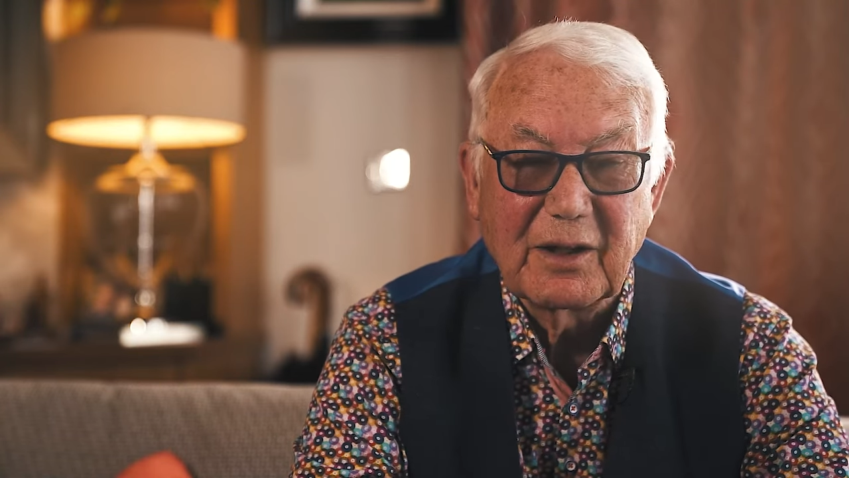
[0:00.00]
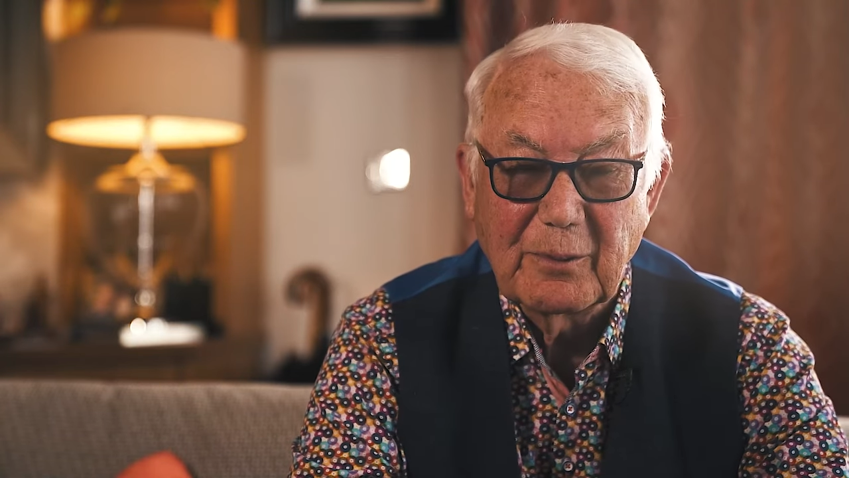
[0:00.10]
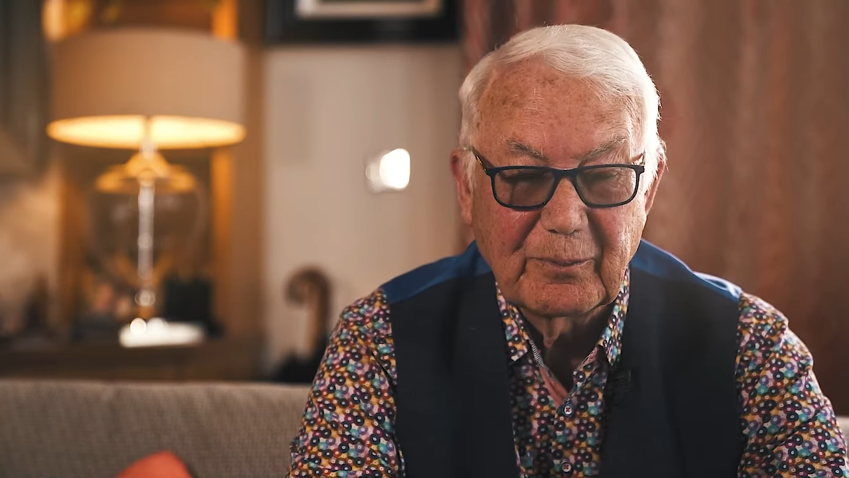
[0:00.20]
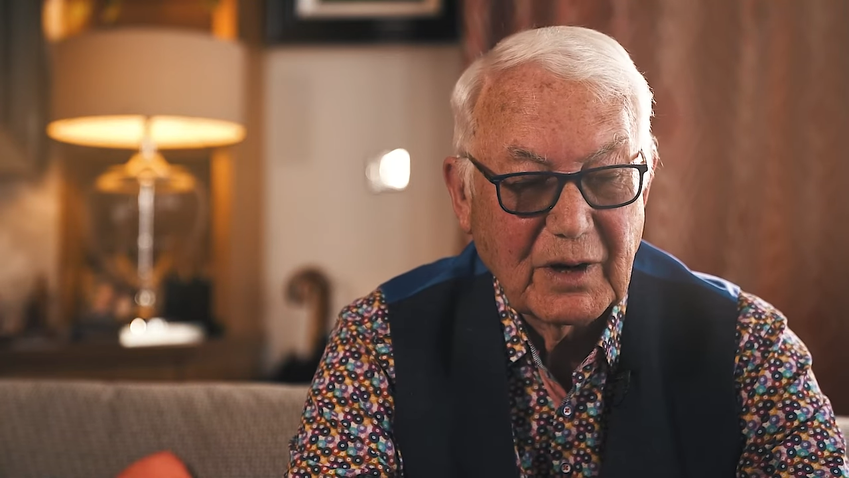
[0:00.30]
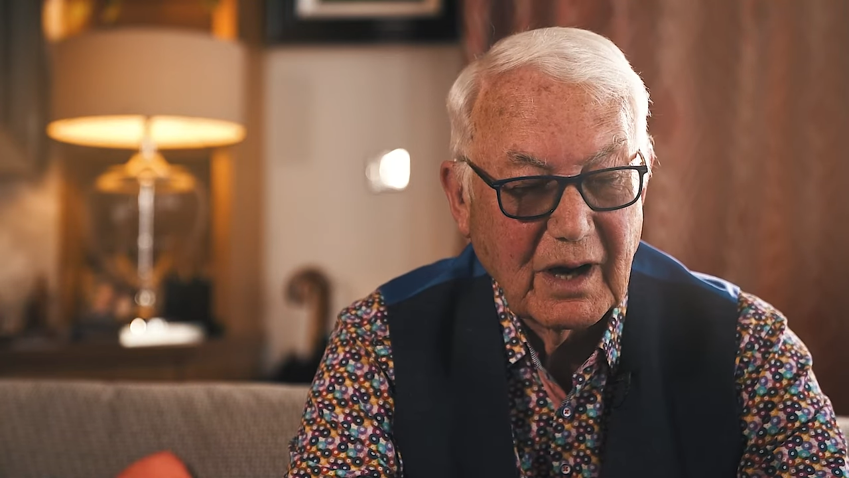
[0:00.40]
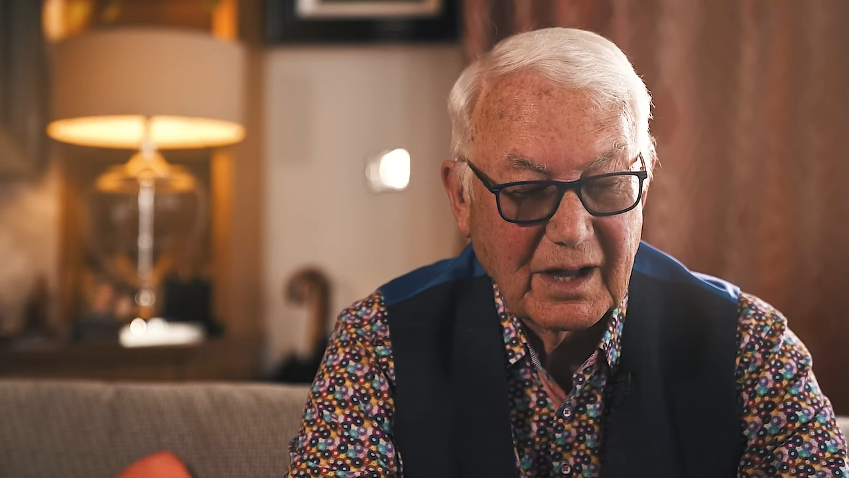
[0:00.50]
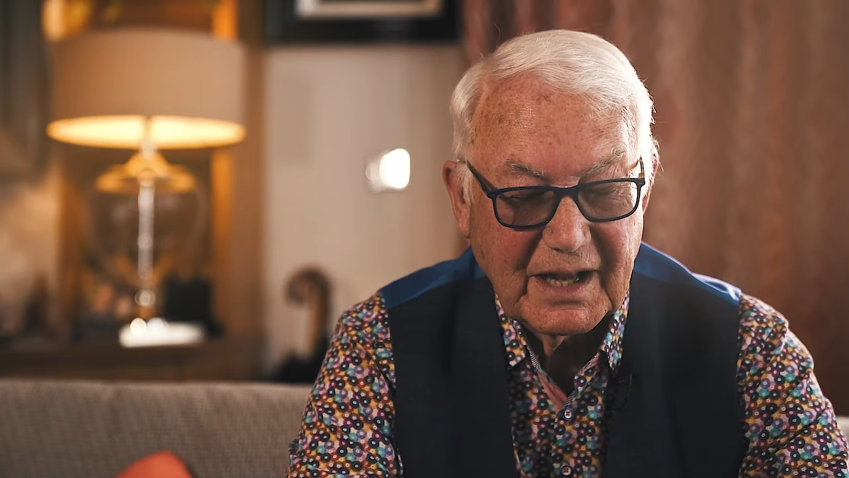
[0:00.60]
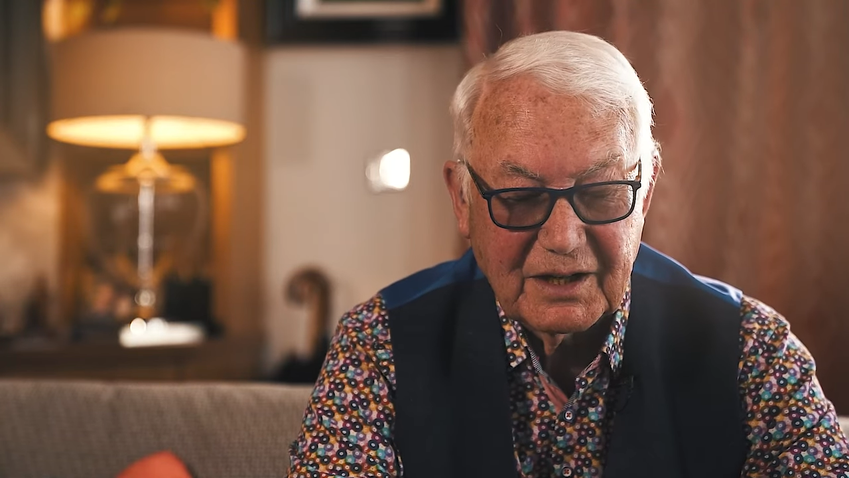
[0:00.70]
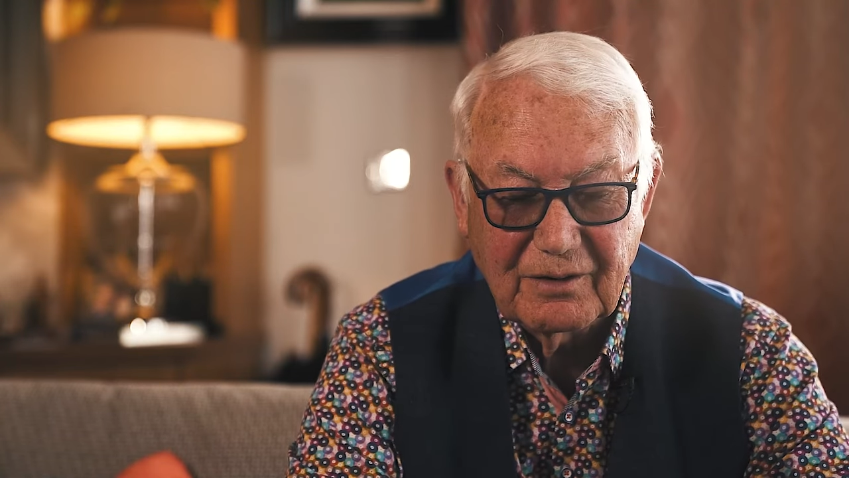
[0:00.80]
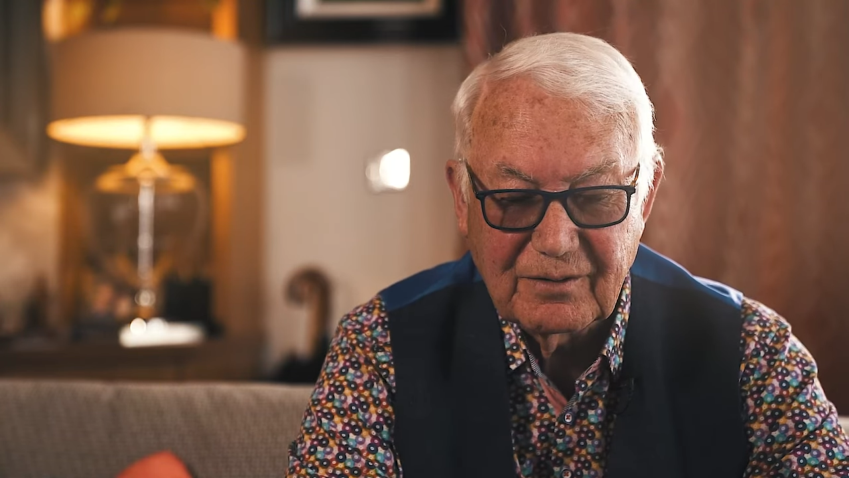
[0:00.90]
the car
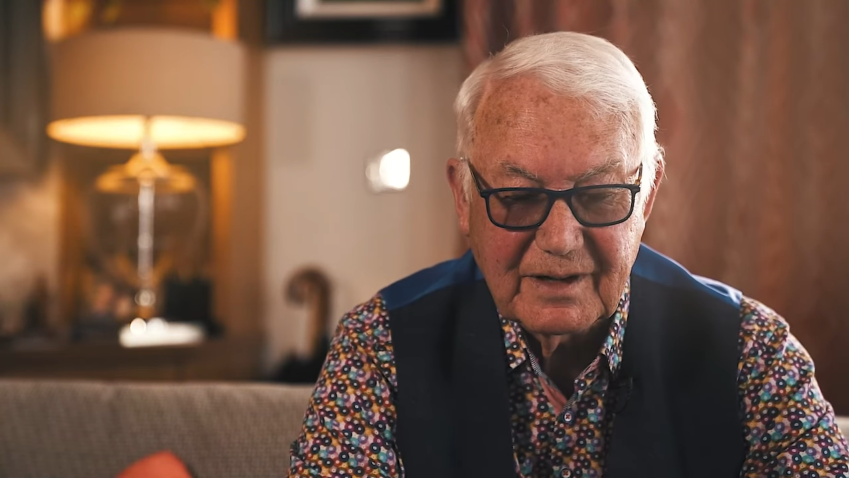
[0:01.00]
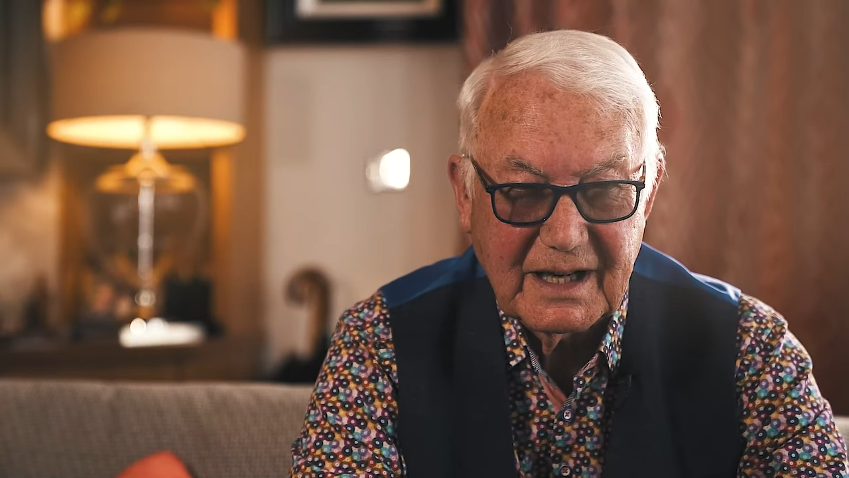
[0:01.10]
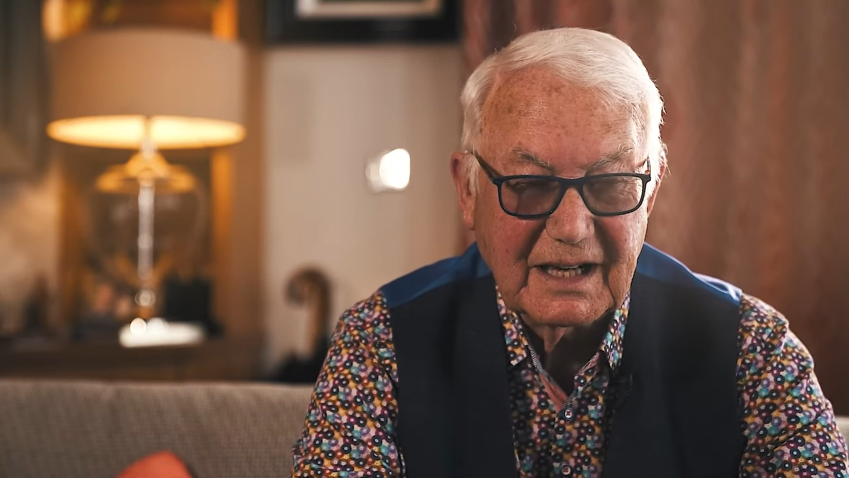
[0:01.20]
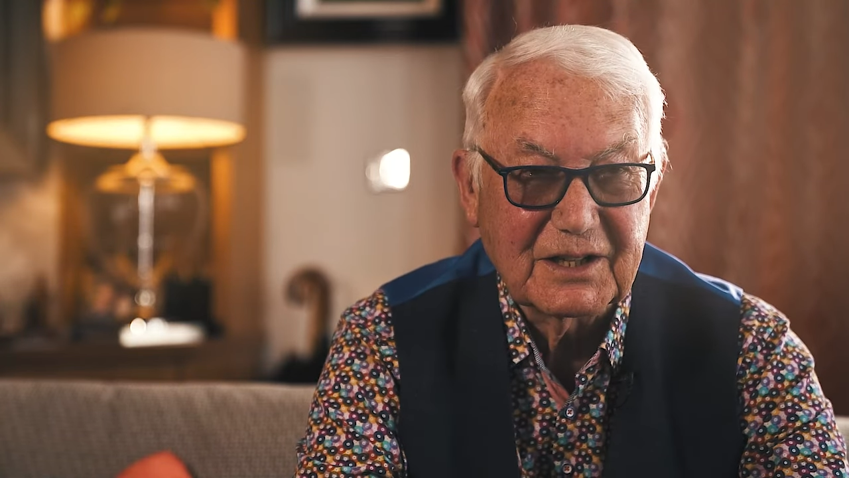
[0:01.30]
that really